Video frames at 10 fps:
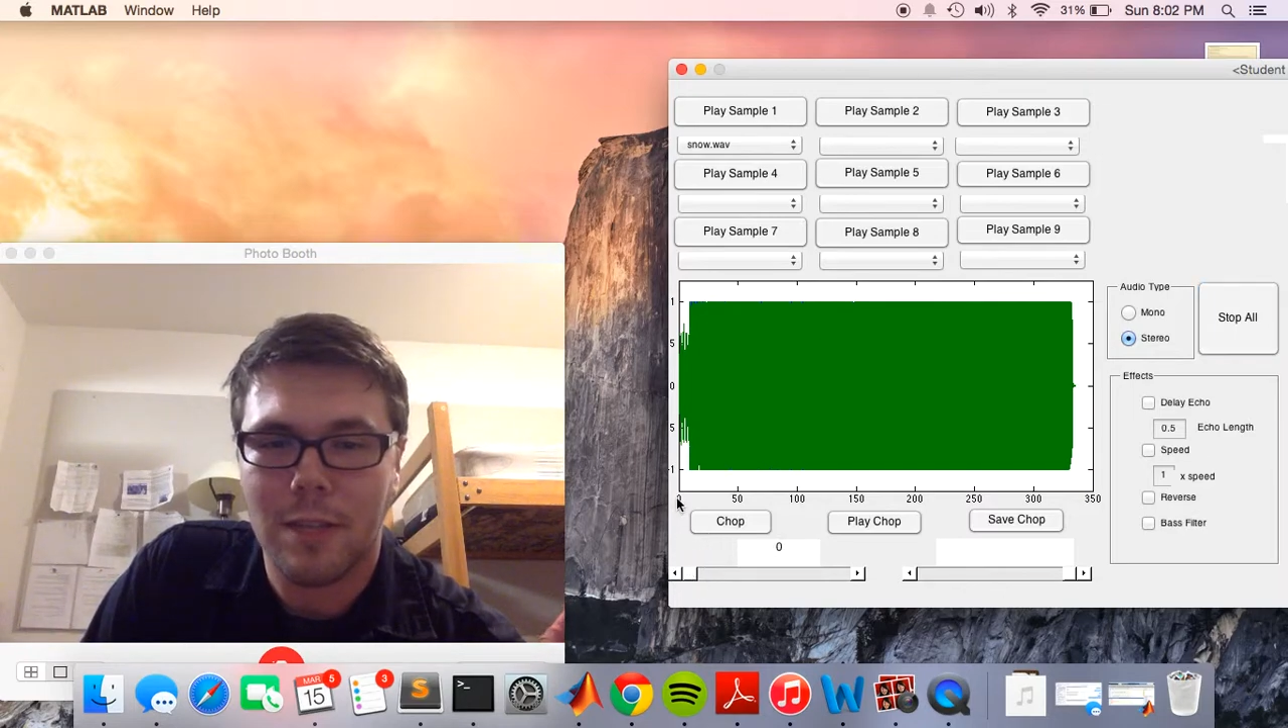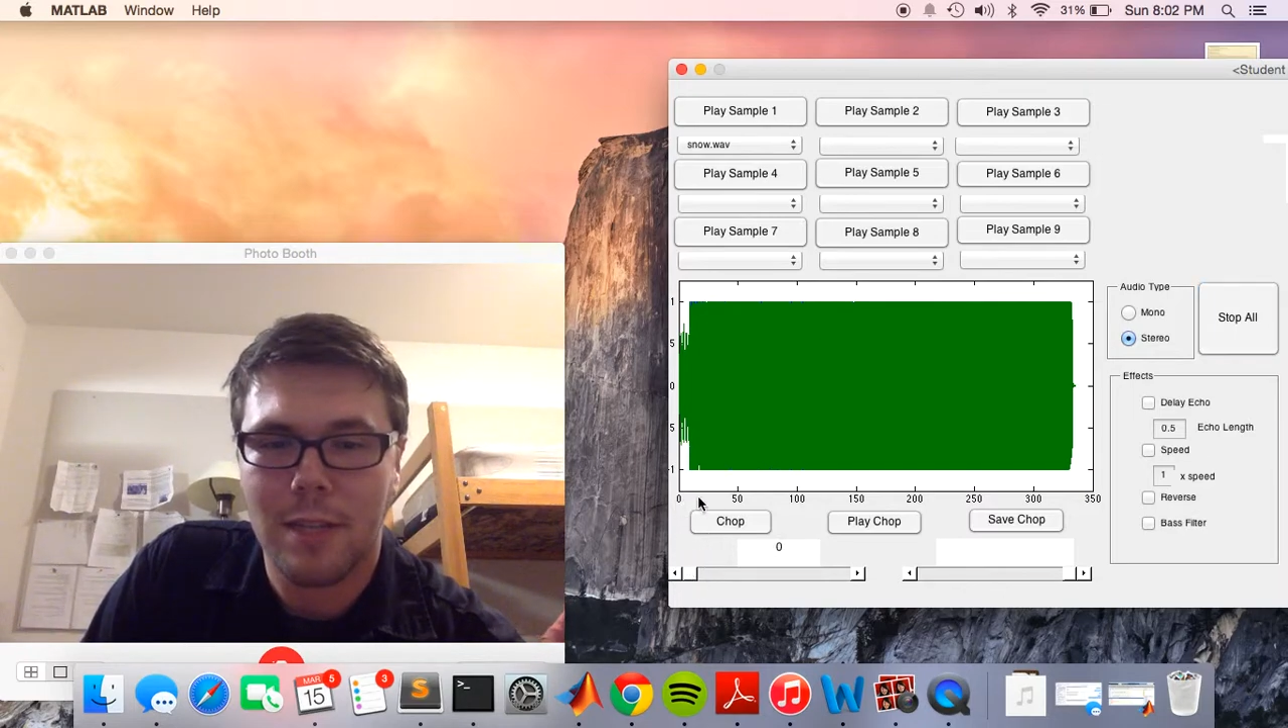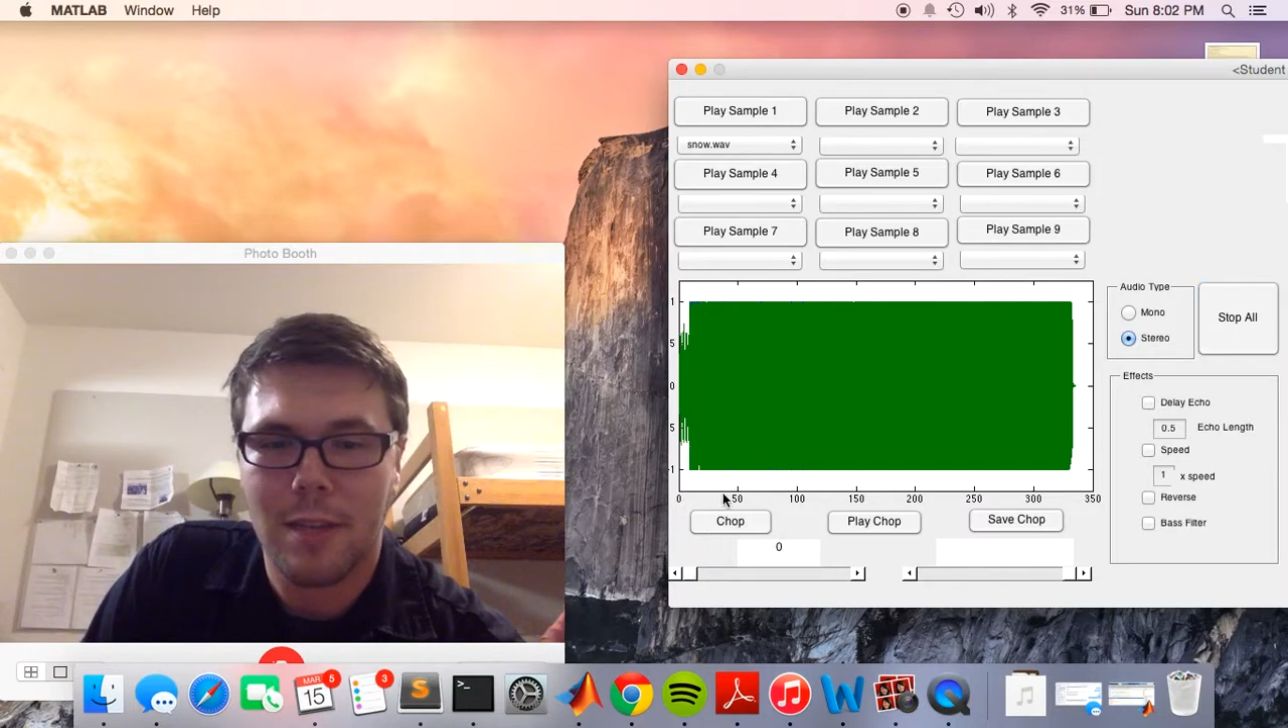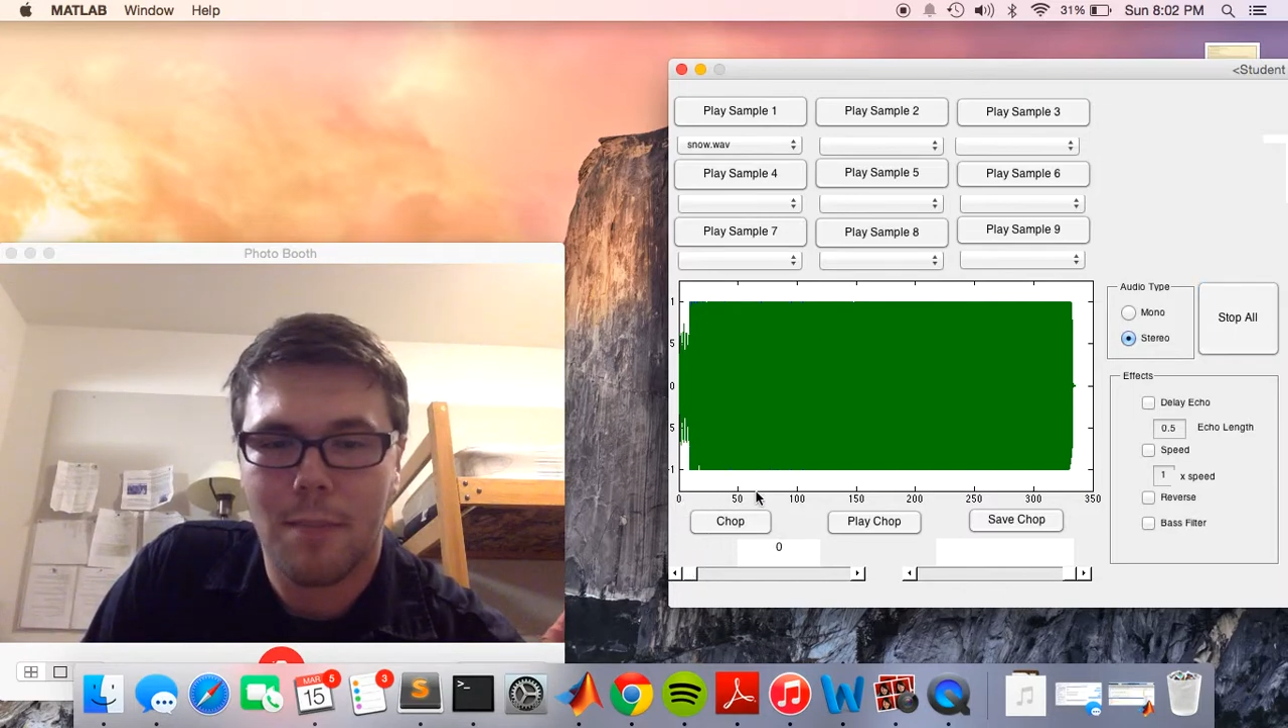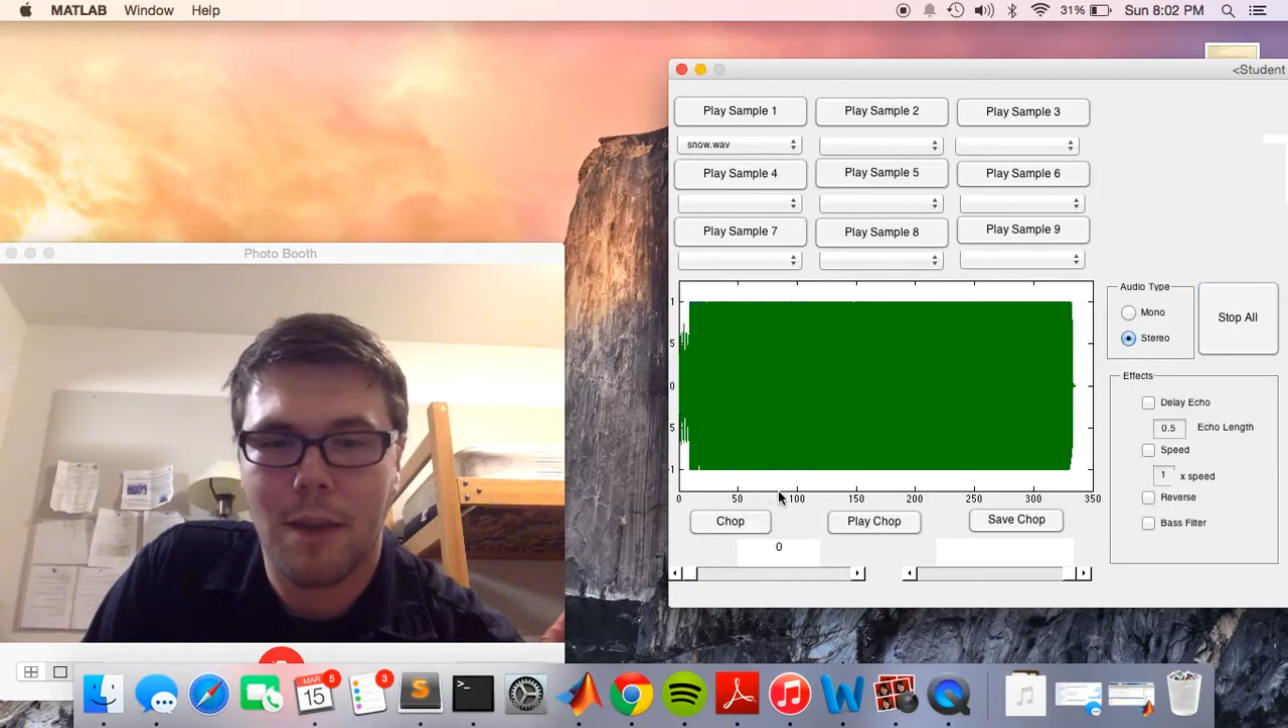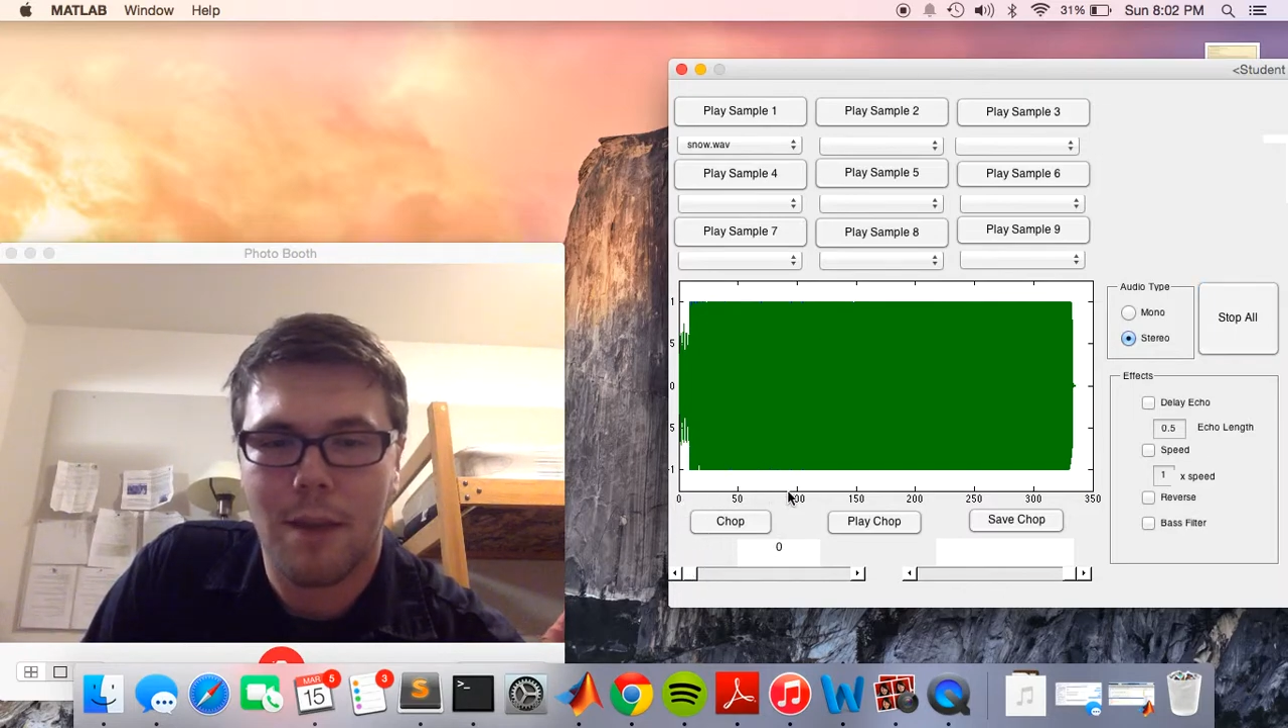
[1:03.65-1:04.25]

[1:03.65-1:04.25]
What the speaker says: the bottom,